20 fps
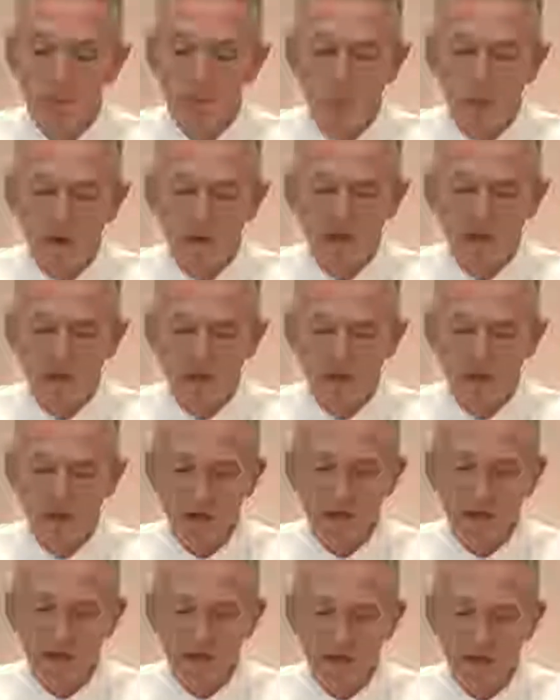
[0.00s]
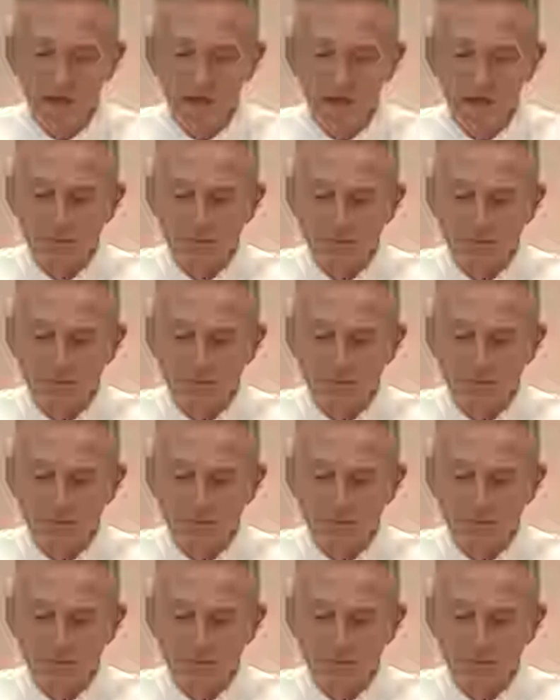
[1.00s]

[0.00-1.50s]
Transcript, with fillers: want to look here